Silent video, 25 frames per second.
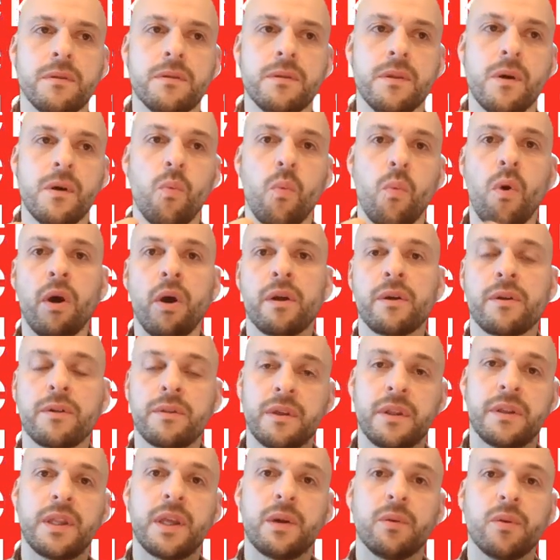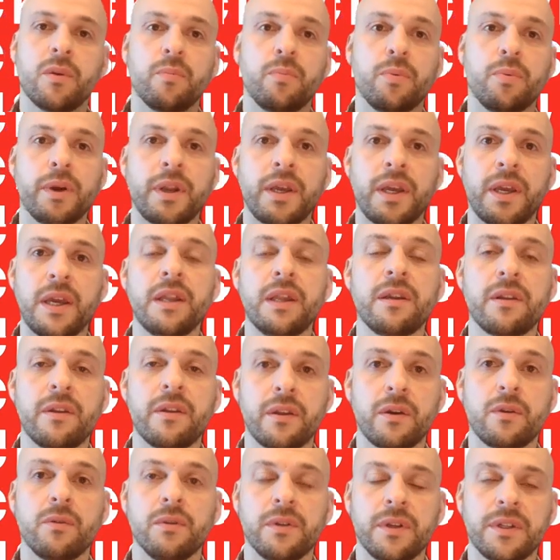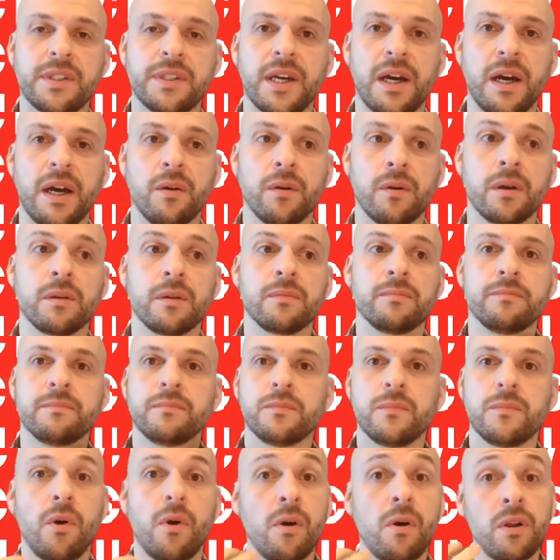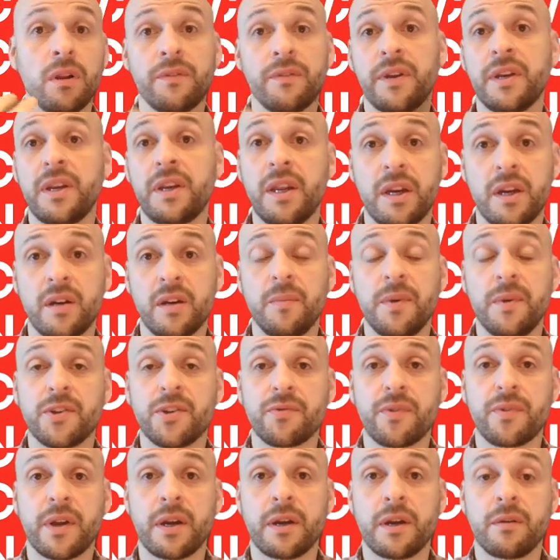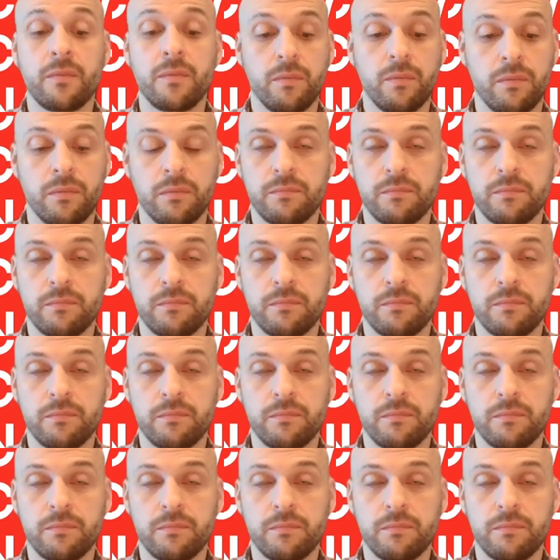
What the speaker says: the water that they were putting into the cooling tower, all of it needed to be treated